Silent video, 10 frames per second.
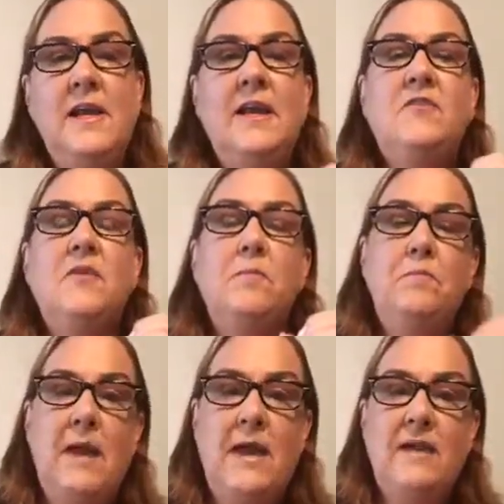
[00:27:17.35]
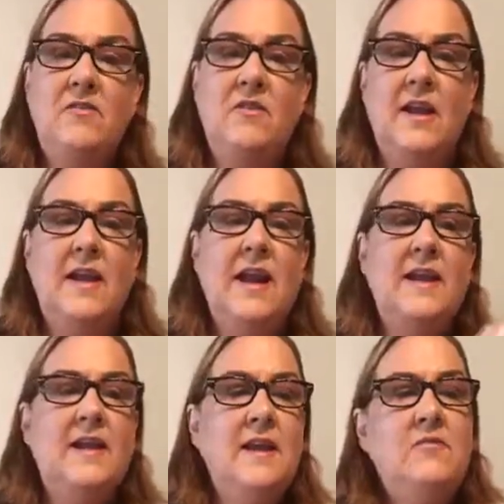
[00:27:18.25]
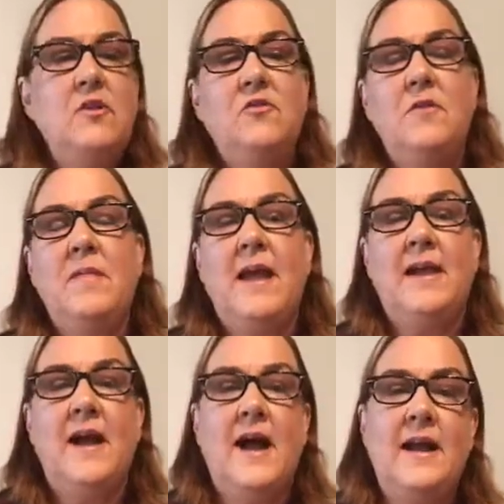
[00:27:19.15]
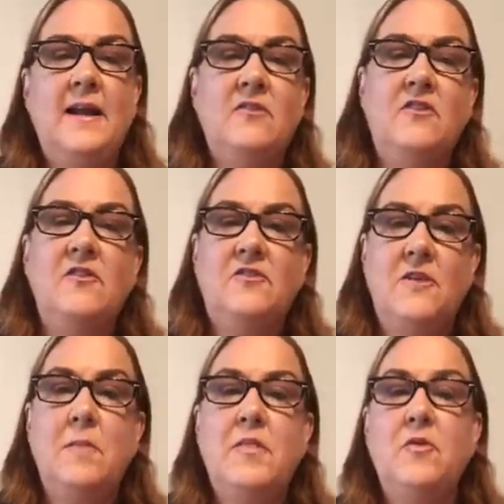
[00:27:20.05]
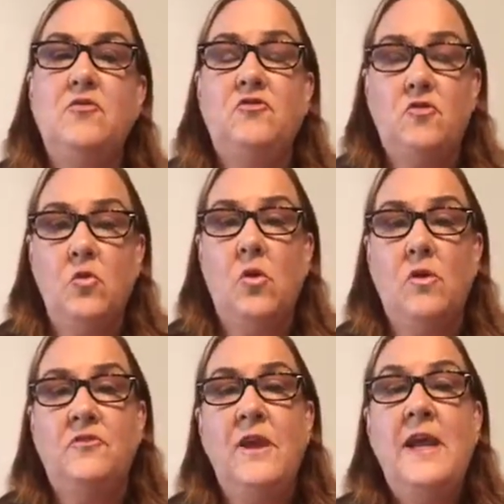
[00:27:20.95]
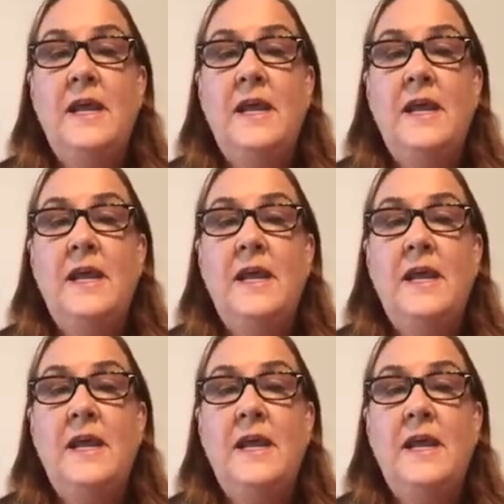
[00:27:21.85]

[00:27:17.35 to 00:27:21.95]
It's amazing. And I give you some of that guidance and some of those tools